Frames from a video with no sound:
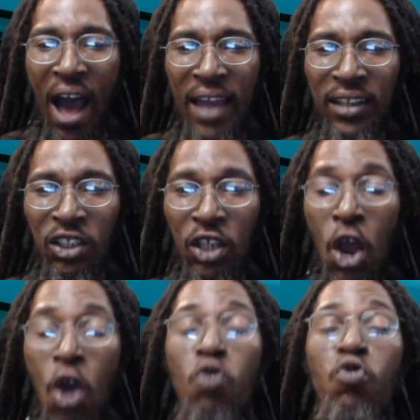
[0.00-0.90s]

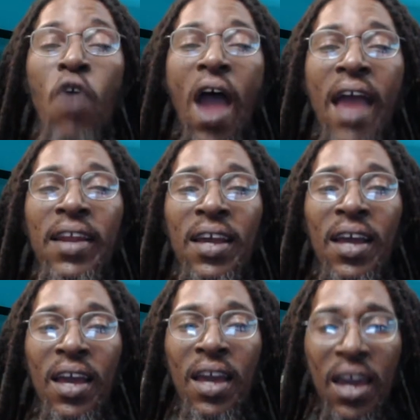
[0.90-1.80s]
Heights,
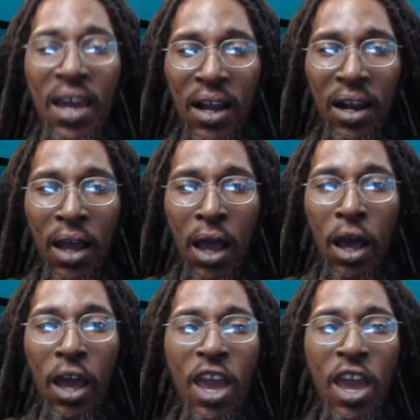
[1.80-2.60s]
Redhills.